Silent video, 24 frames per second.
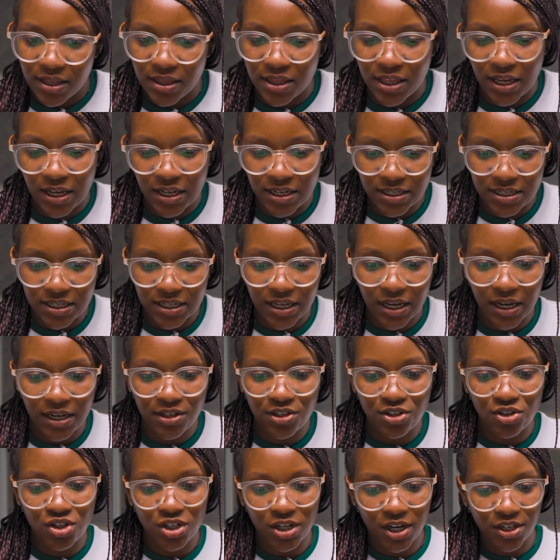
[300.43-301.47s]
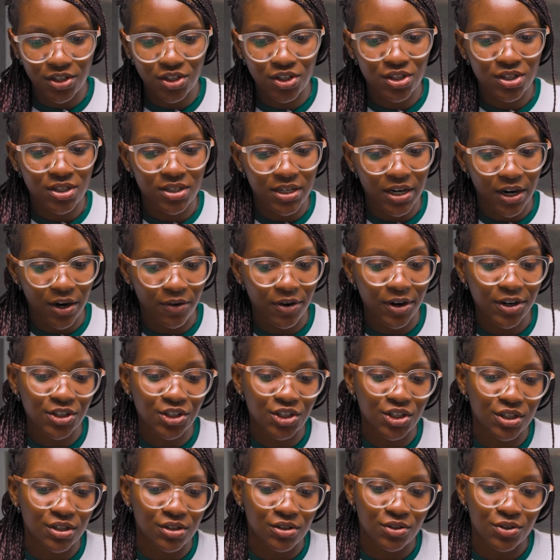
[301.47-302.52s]
The indicator changes
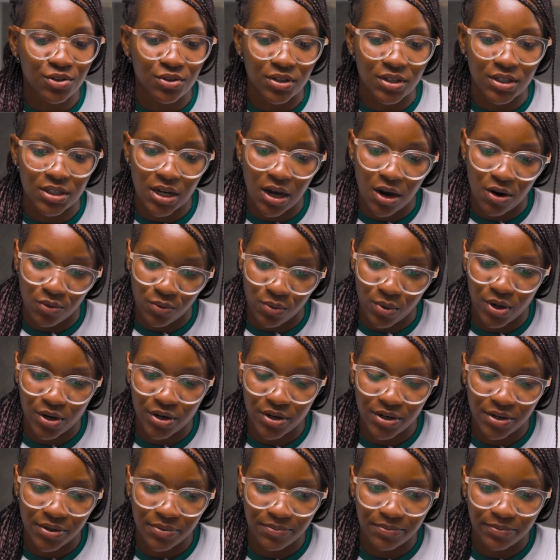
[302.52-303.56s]
direction to downward.